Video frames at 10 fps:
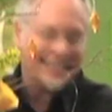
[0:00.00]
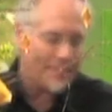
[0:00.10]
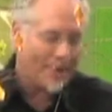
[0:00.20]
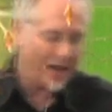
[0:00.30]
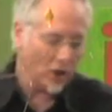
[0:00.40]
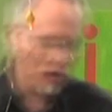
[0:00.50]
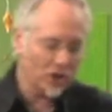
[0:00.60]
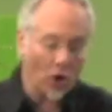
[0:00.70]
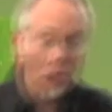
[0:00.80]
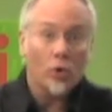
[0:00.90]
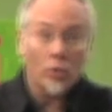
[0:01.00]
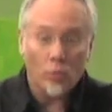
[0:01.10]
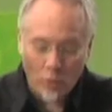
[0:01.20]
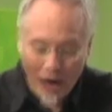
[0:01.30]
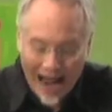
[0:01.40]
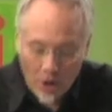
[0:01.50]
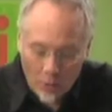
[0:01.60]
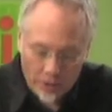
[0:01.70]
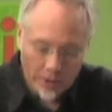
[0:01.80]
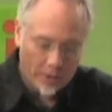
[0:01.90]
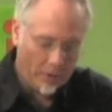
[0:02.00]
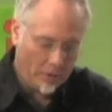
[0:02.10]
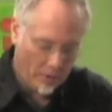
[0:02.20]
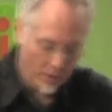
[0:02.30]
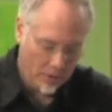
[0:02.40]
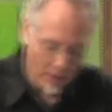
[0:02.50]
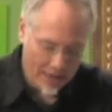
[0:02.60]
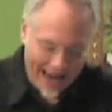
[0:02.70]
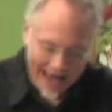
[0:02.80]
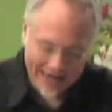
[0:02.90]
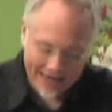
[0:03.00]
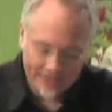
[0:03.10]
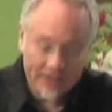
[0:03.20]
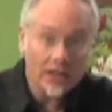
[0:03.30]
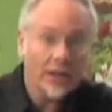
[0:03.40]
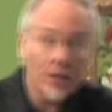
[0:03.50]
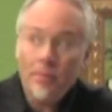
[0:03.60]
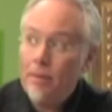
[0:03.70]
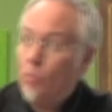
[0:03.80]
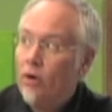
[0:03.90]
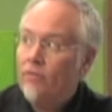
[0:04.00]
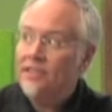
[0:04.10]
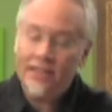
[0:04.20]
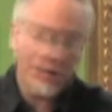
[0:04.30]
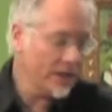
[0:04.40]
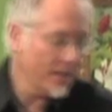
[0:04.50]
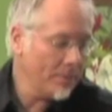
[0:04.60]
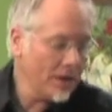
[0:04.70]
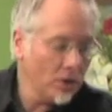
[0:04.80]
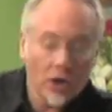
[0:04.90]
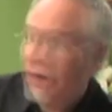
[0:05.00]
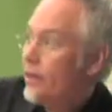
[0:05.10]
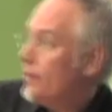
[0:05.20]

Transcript: make it look so round, and it gives it a little bit more of a serendipity look.